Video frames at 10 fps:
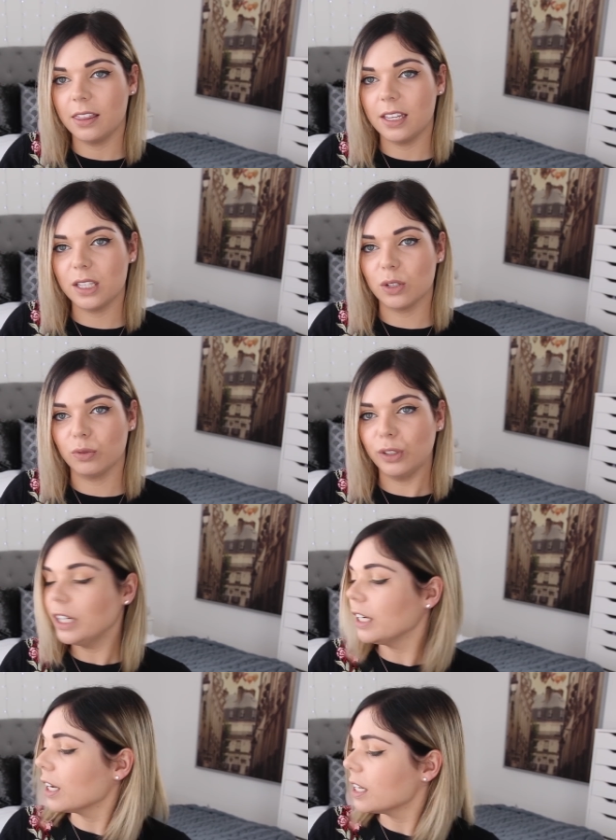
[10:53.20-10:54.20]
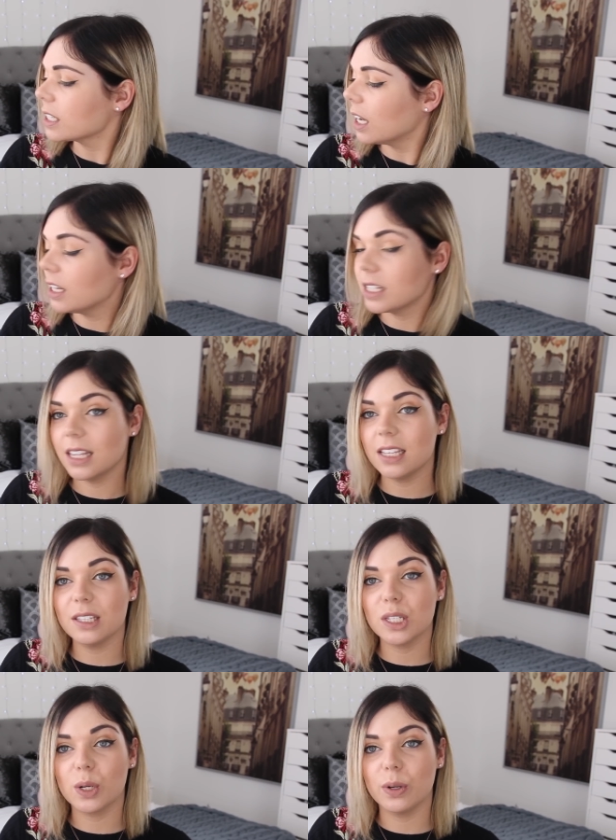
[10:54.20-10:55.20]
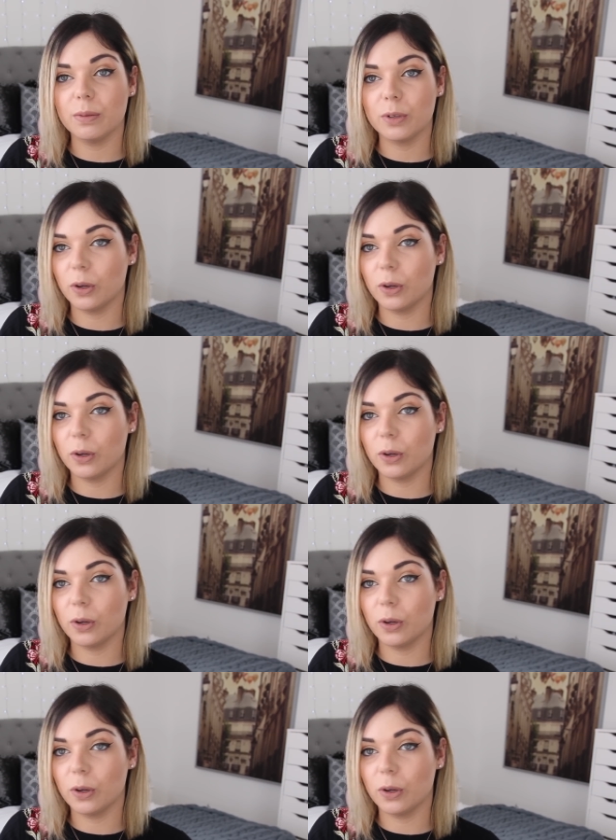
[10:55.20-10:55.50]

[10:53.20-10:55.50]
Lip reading: These are really nice colours. So this is a cream